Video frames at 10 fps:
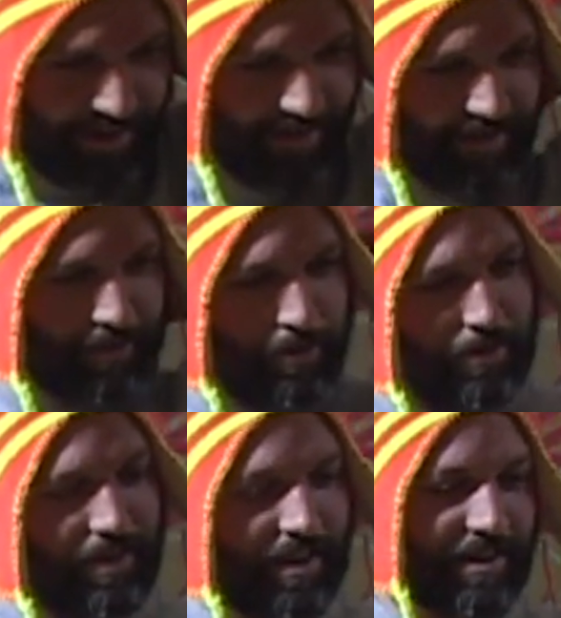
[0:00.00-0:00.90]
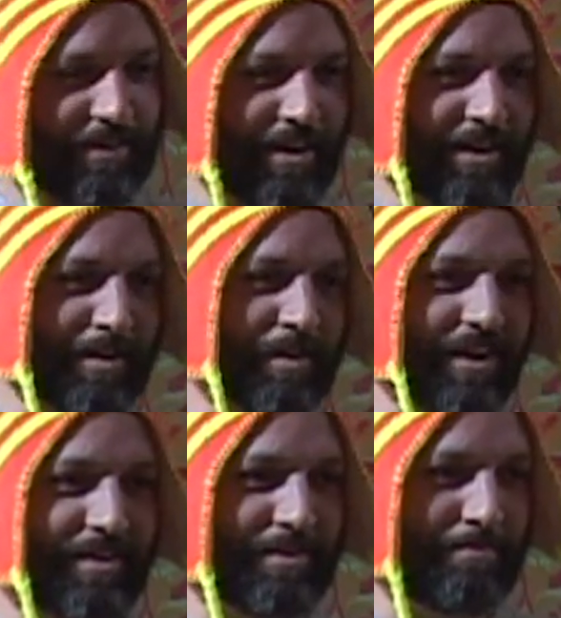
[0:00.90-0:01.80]
a dildo laying around. I'm
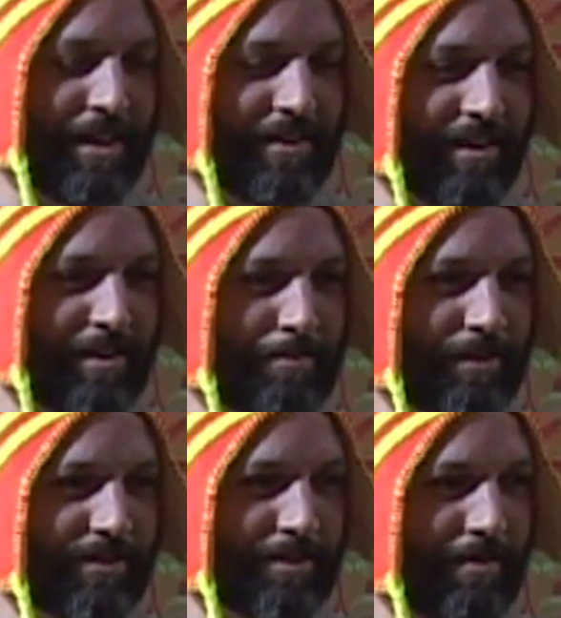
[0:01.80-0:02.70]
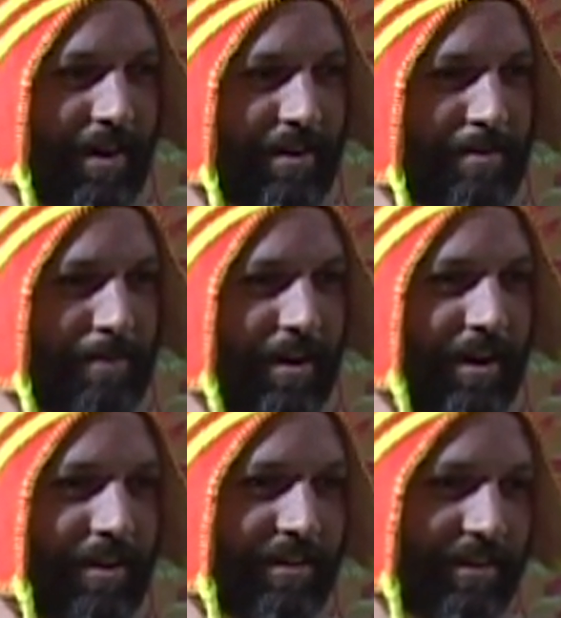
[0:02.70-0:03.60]
not gonna beat around the bush about it.
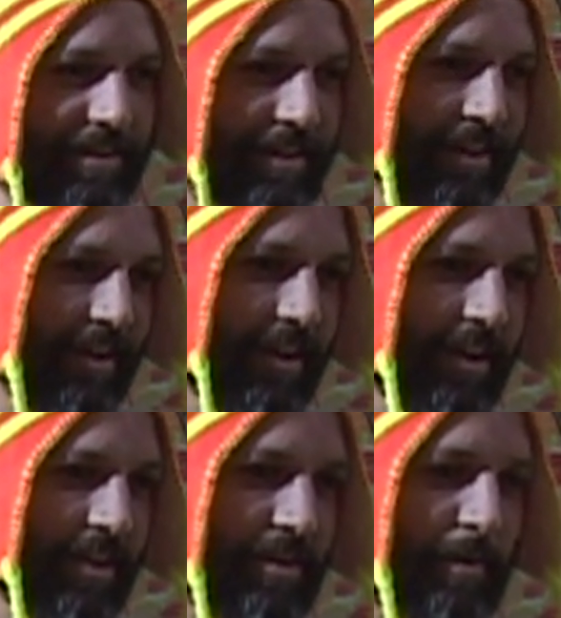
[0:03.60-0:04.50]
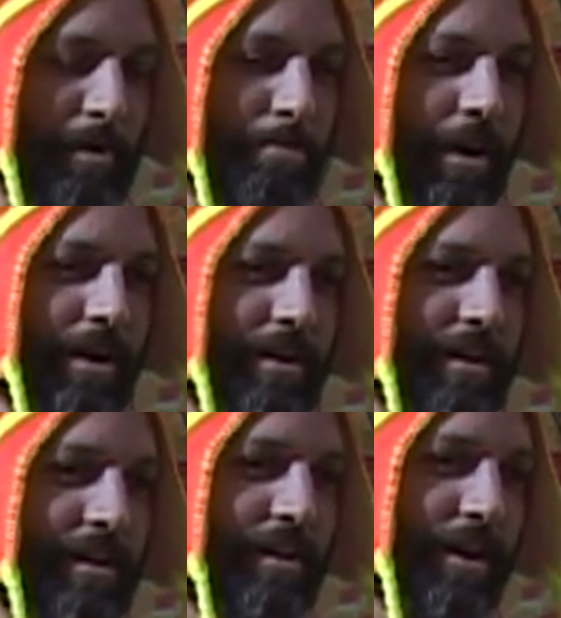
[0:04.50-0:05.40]
But so we're
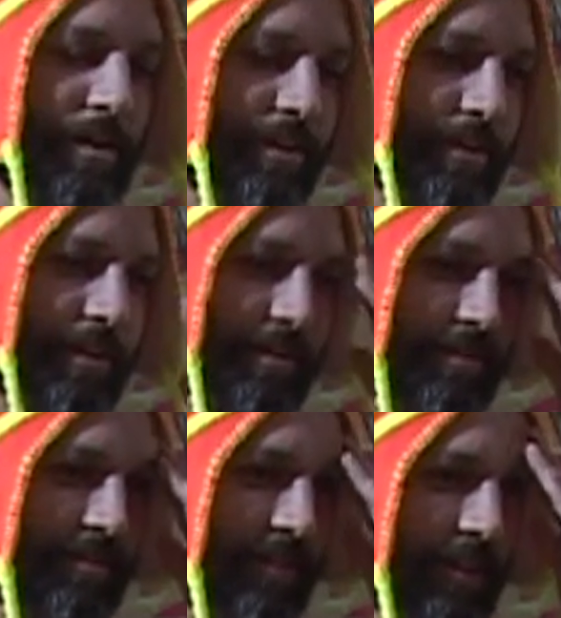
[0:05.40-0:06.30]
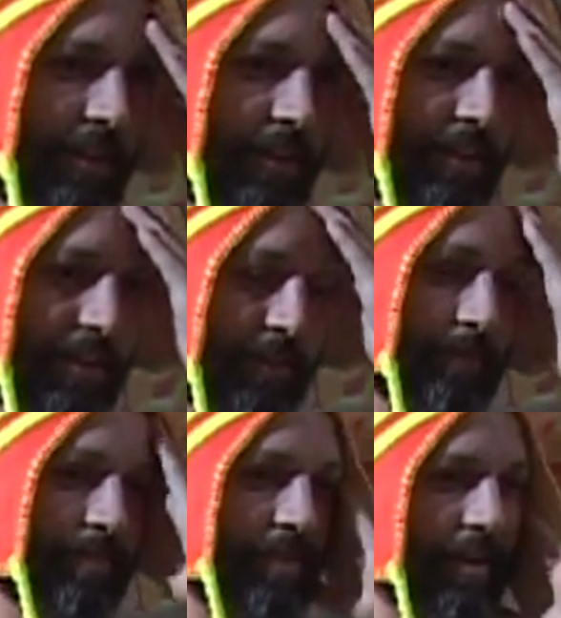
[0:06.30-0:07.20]
partying, and Chris,
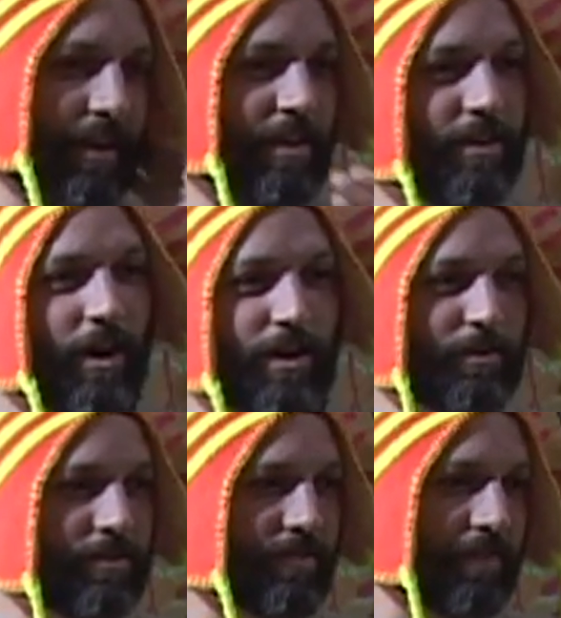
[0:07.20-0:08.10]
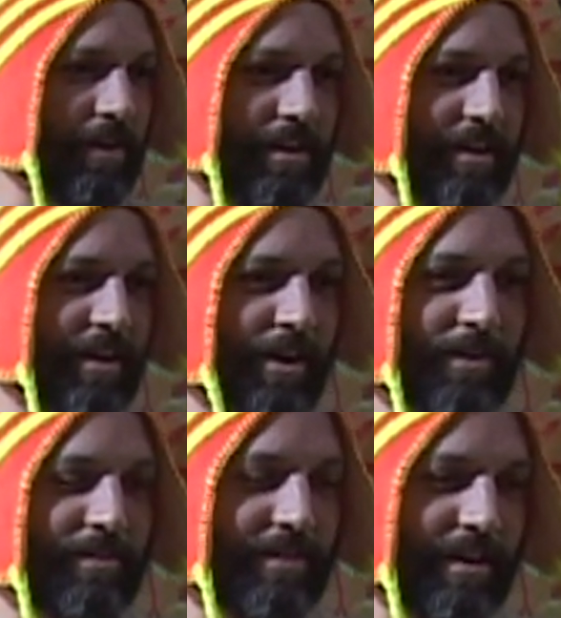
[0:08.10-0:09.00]
he thought it was funny,
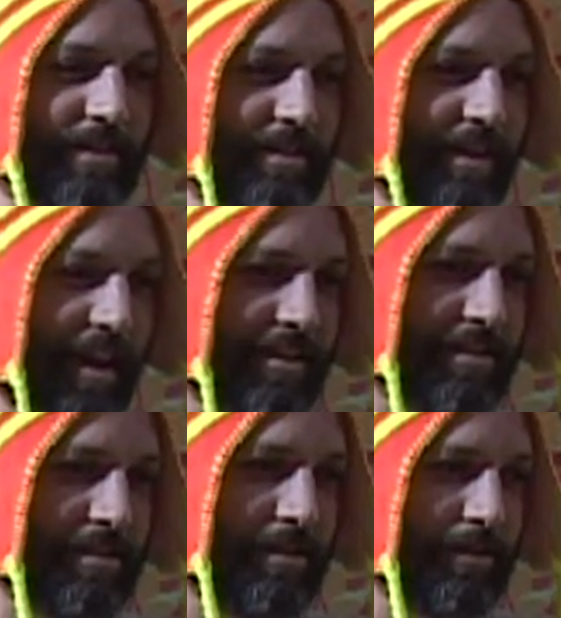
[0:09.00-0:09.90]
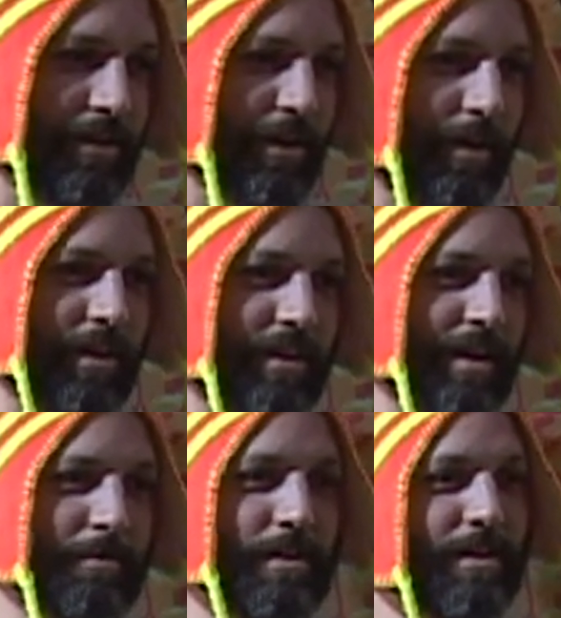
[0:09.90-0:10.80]
like he had this dildo and he
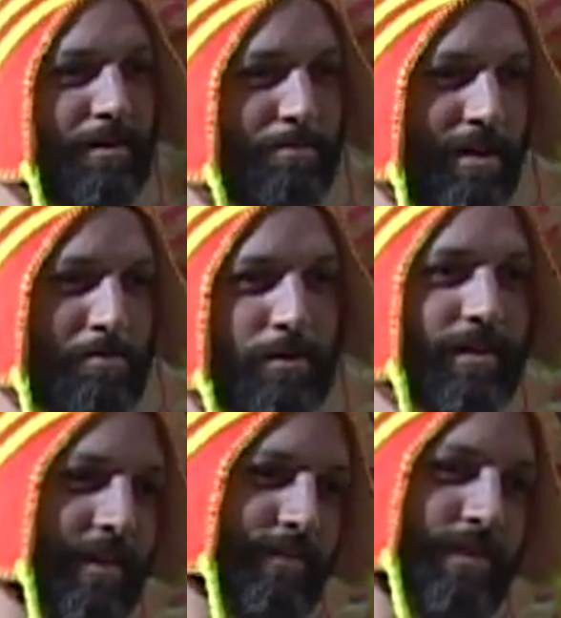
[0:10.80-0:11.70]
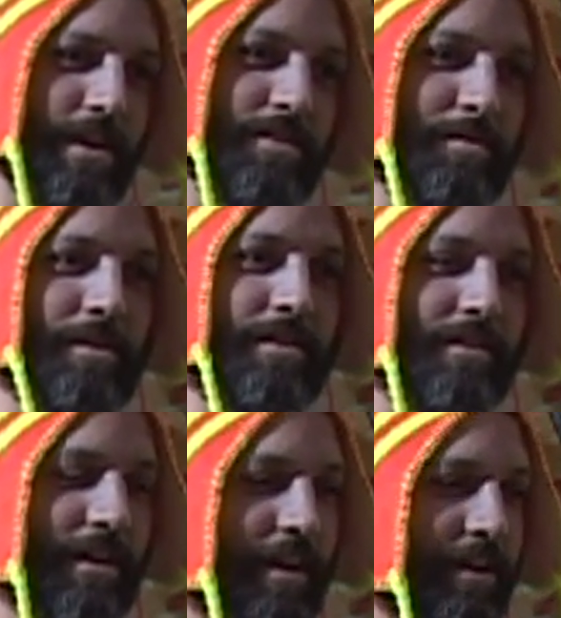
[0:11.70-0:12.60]
kept hitting people in the face with it,
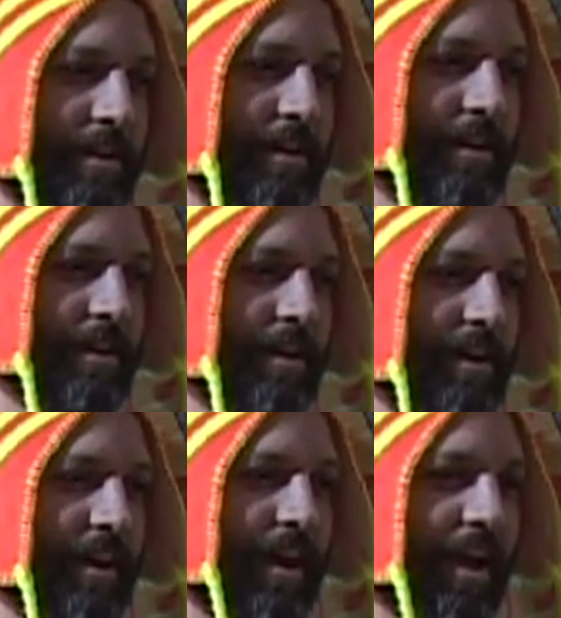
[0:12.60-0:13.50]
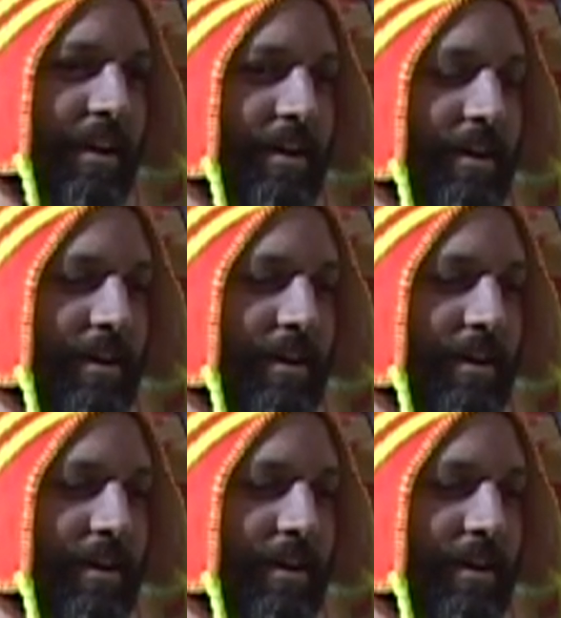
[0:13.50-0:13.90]
right? And